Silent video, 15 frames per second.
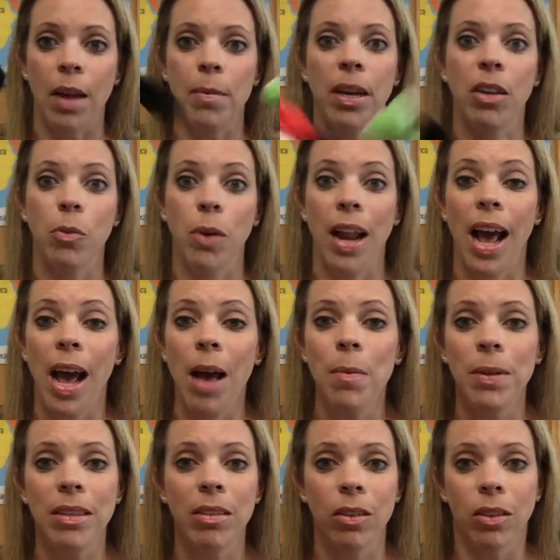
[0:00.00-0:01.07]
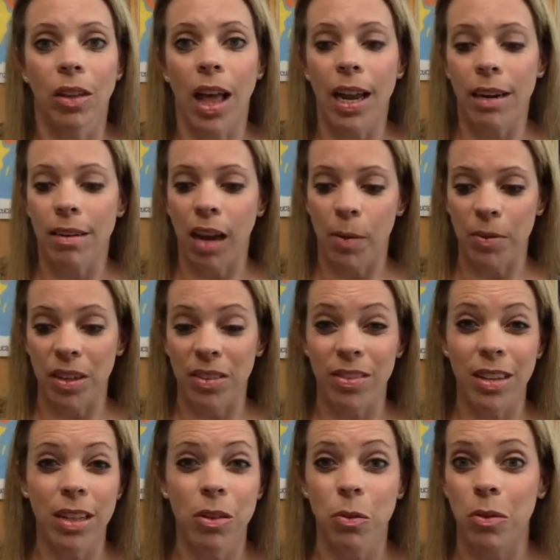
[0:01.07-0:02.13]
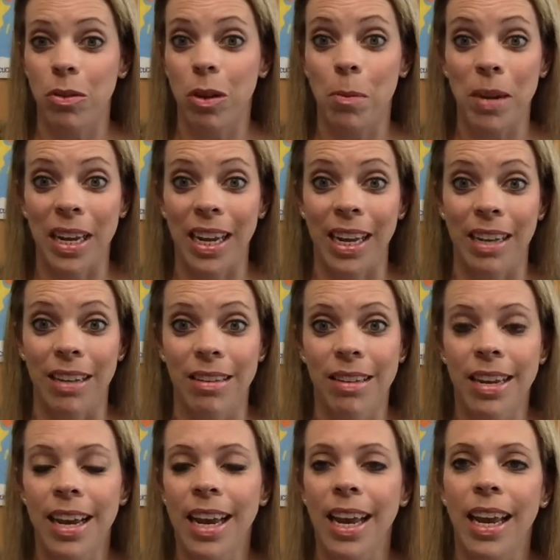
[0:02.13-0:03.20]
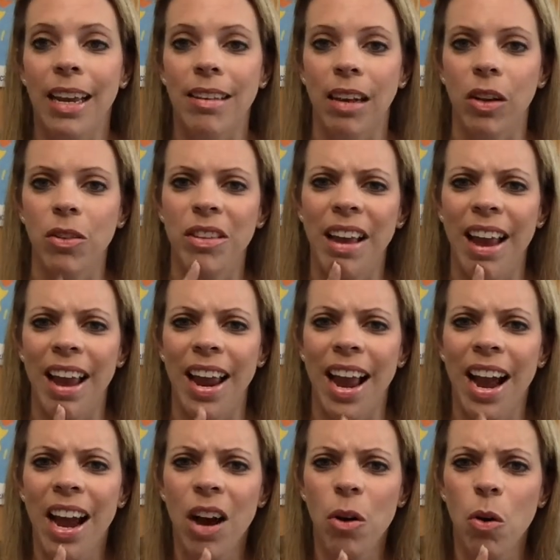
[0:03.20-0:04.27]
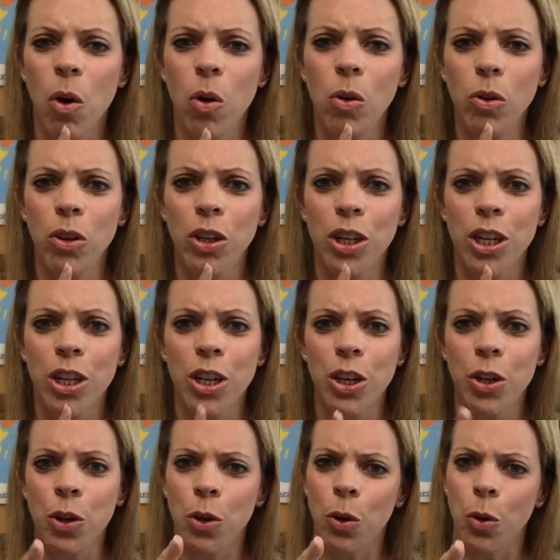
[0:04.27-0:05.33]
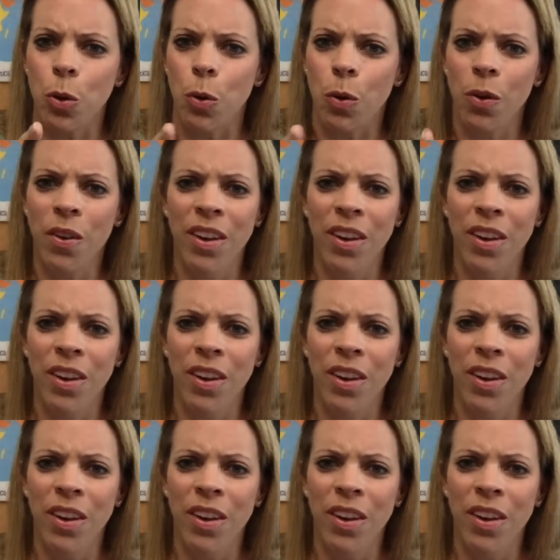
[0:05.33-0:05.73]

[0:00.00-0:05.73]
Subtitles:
Because what happens a lot of times, I've seen this with so many kids, is I'll say, how old are you?